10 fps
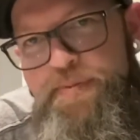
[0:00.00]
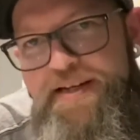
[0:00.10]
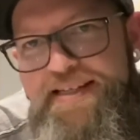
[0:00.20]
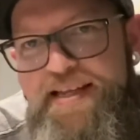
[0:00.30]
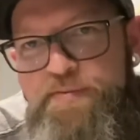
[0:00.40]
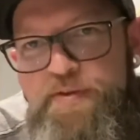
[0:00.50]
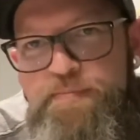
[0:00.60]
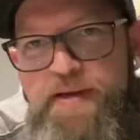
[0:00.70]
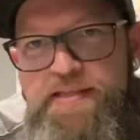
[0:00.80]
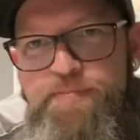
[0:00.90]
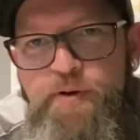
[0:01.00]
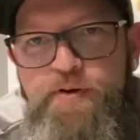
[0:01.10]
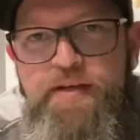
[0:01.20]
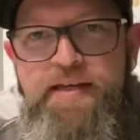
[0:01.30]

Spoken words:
again, with Bentspoke,